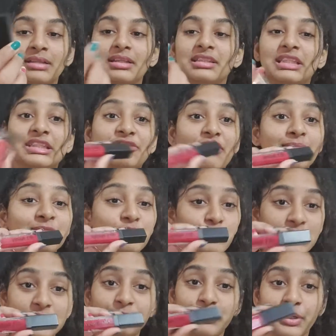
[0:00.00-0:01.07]
This is from
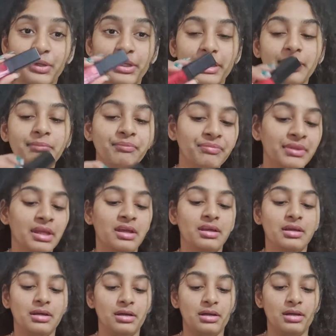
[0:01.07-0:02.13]
Swiss Beauty.
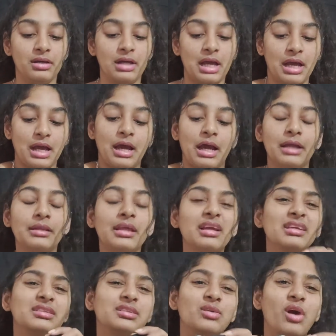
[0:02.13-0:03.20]
I
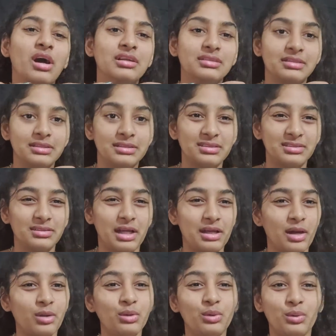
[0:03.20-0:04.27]
think its cost is
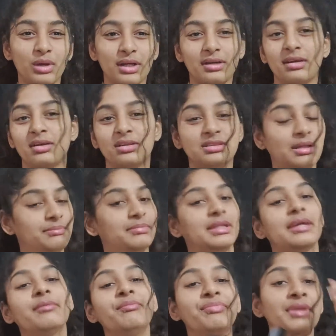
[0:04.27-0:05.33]
around 200 or
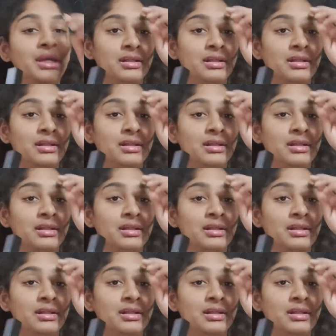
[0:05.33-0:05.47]
something.